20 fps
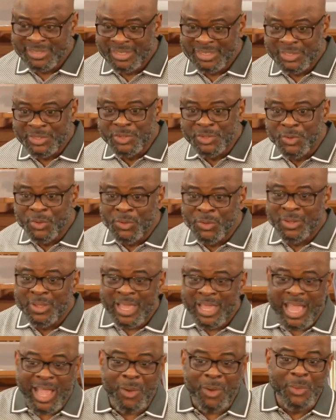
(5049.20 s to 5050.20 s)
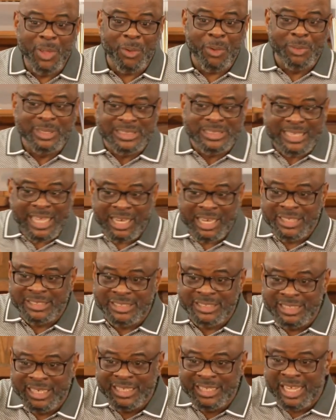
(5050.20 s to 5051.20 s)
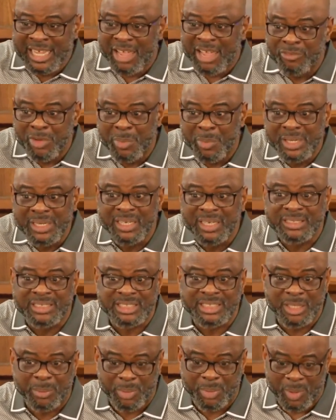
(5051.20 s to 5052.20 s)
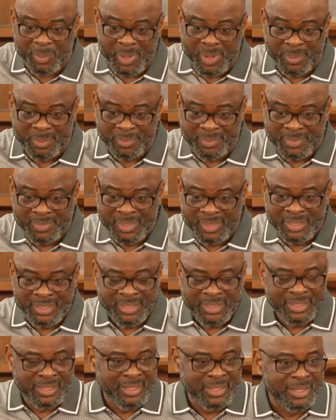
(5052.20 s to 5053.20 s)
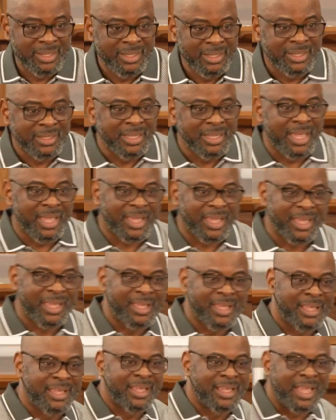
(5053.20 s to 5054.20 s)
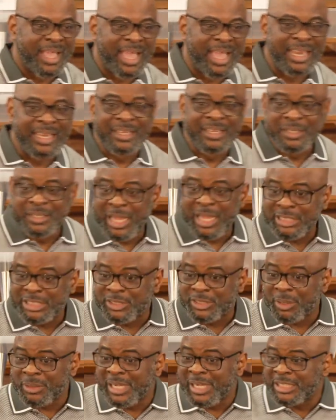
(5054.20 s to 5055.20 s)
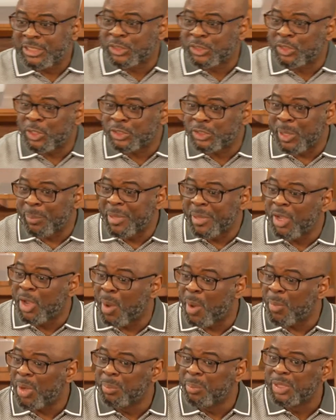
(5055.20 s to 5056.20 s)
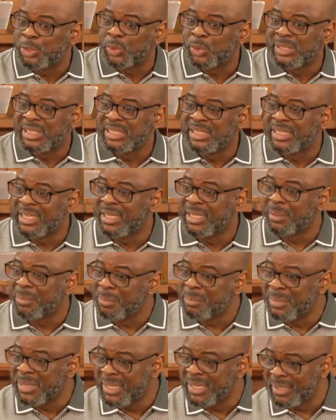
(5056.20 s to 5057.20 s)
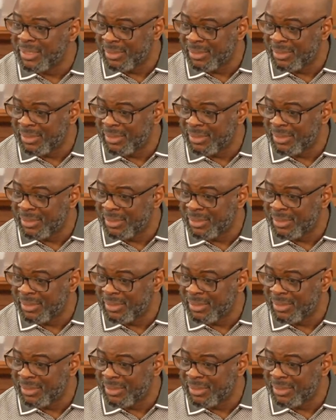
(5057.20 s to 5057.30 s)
You know how we always think everybody else is the problem? Yeah. And there's something common between the 3, me.